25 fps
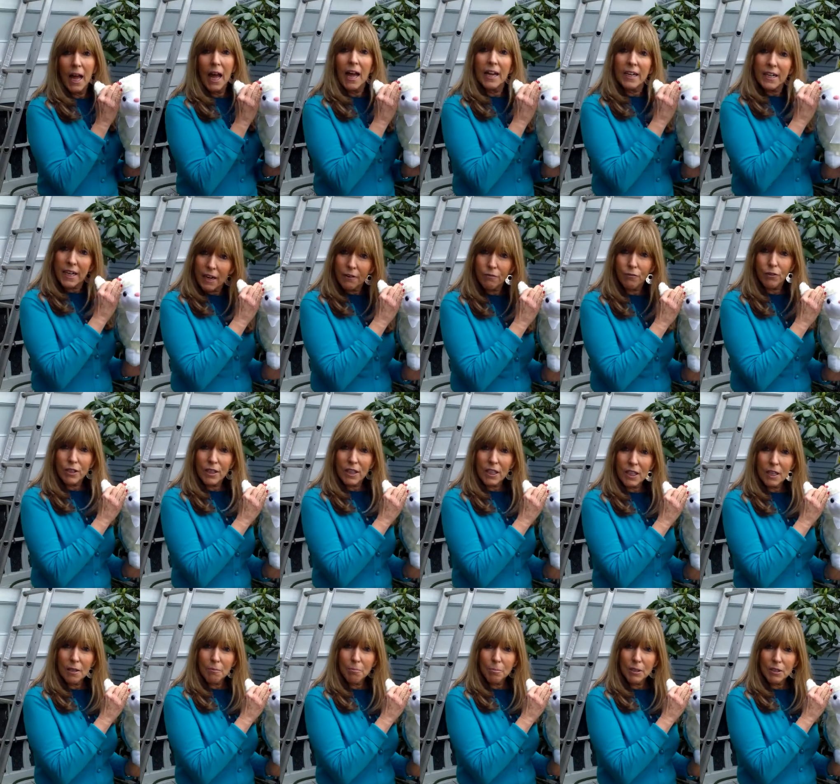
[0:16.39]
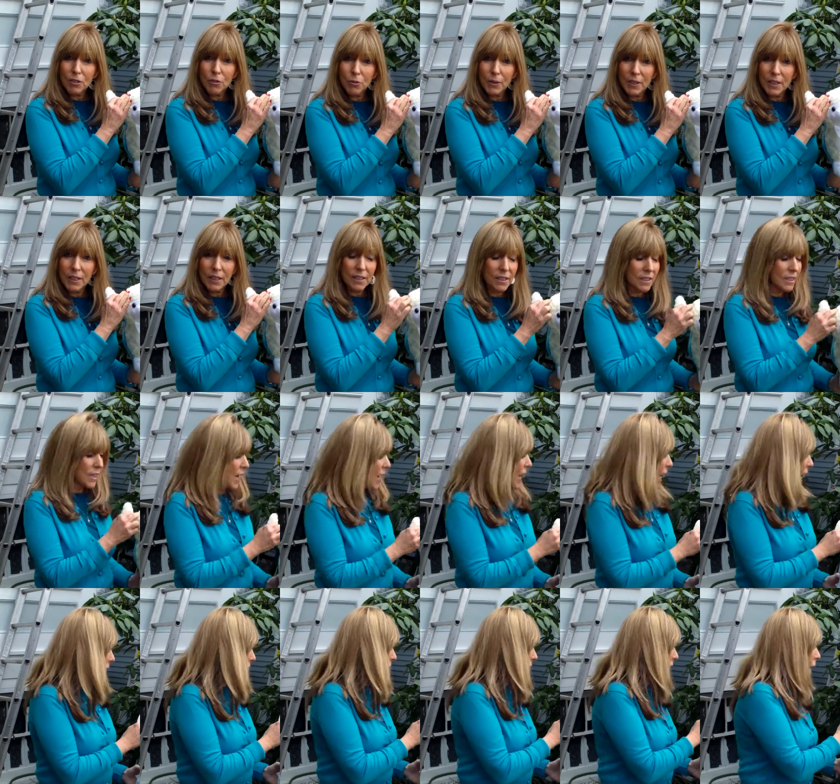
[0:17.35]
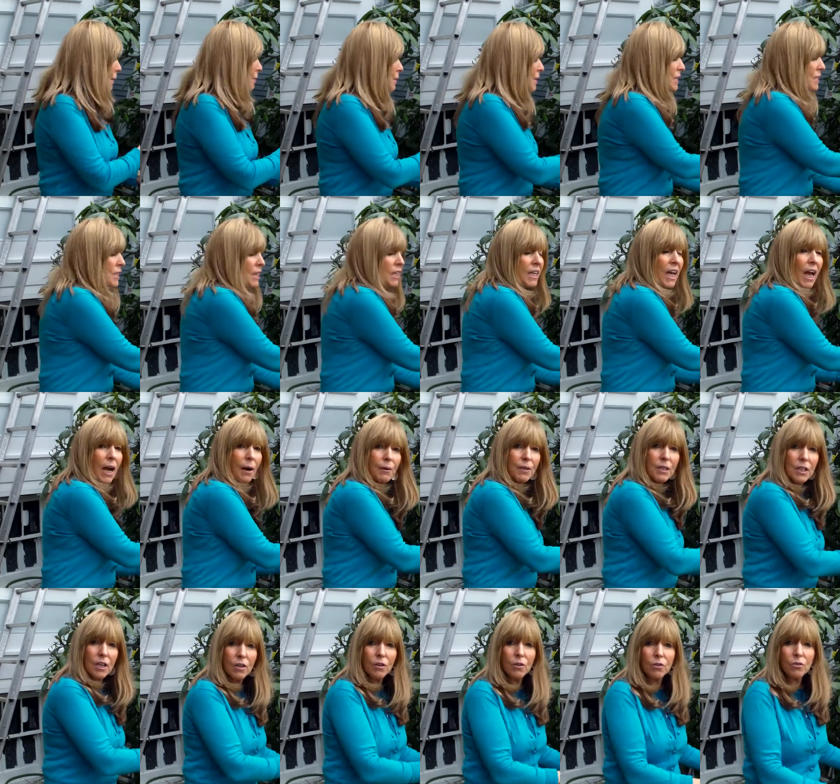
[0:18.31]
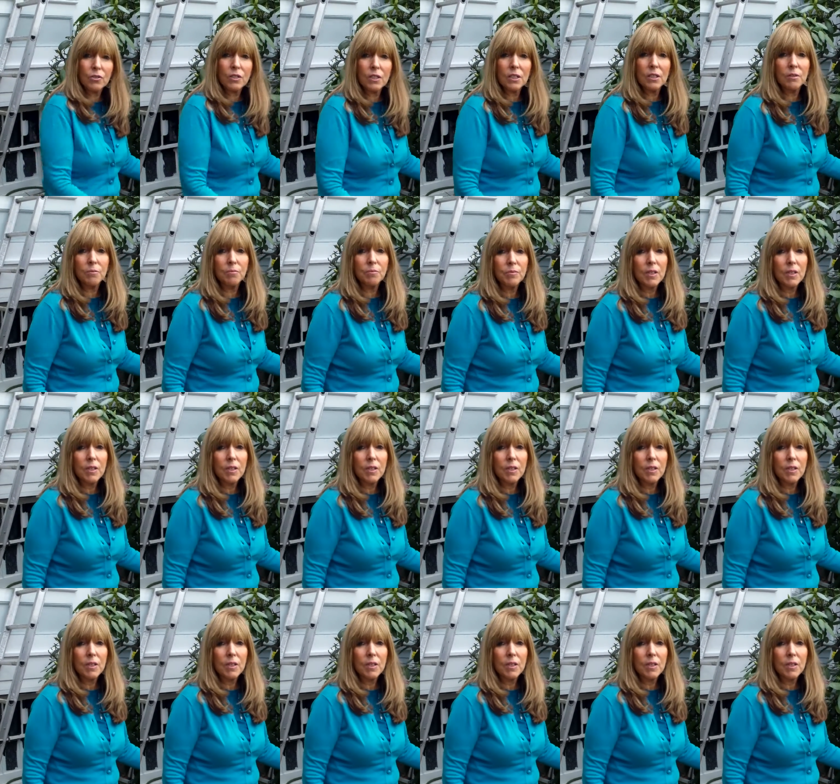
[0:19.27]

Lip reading: and everything in between. And now I'll tell you how it goes.